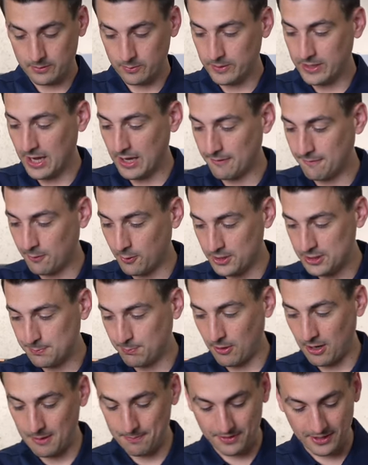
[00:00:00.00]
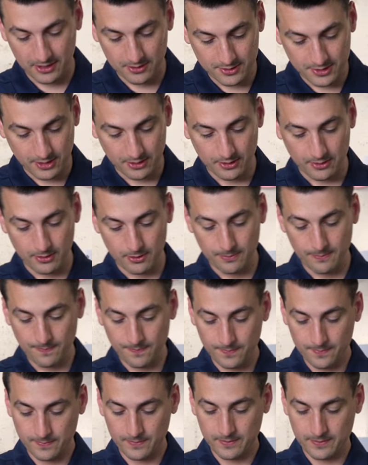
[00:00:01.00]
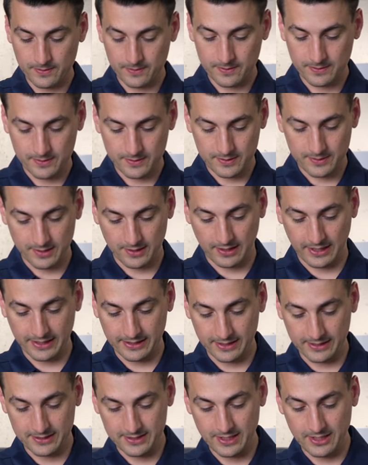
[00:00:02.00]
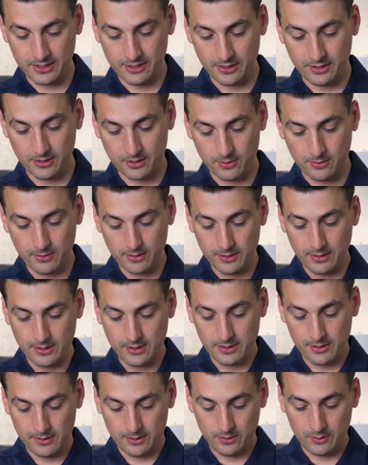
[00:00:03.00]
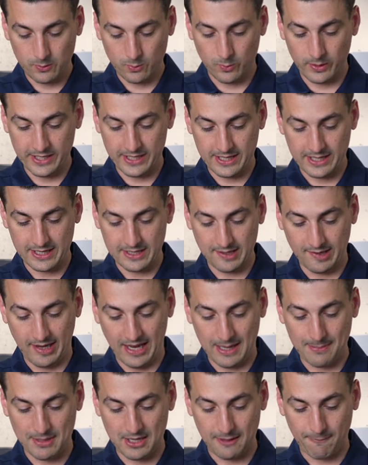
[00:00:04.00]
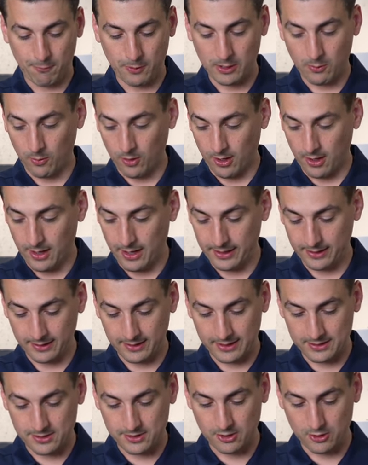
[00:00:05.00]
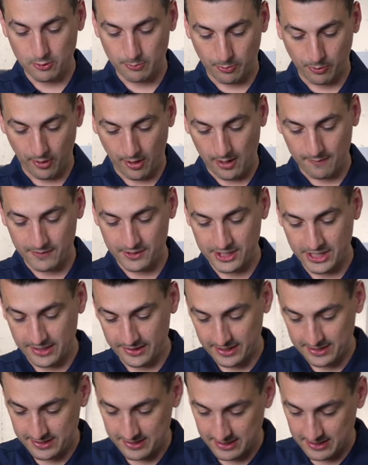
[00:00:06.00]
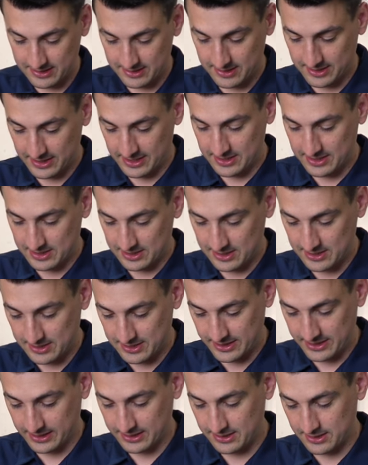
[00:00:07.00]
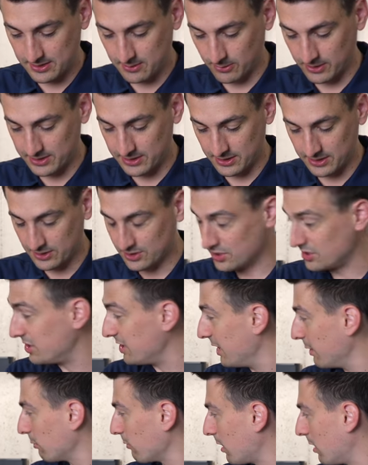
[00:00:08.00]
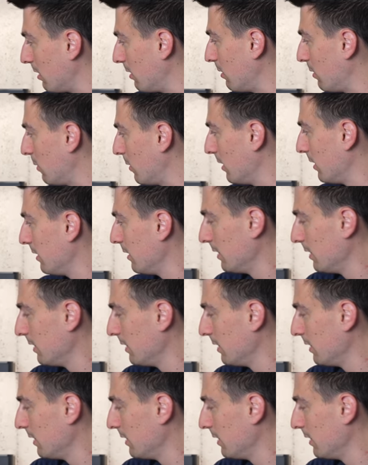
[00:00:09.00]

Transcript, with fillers: We got a voice prompt there too. Select continue. We can name it if we want. Let's do Braava Jet. This is the 012.